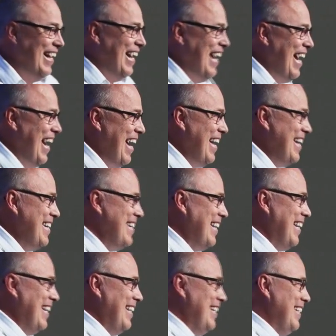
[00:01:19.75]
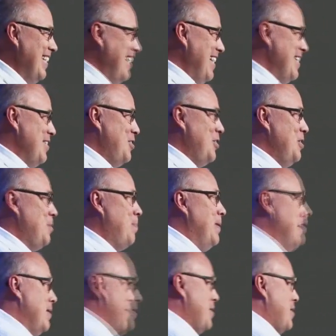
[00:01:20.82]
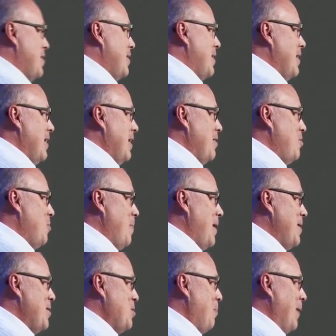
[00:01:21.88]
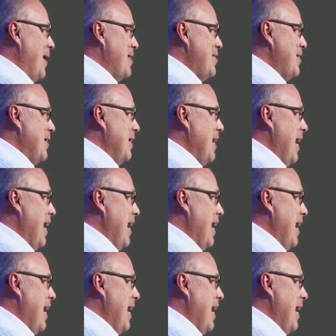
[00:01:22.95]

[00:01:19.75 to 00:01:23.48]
And, uh, and she's been just a, a tremendous blessing.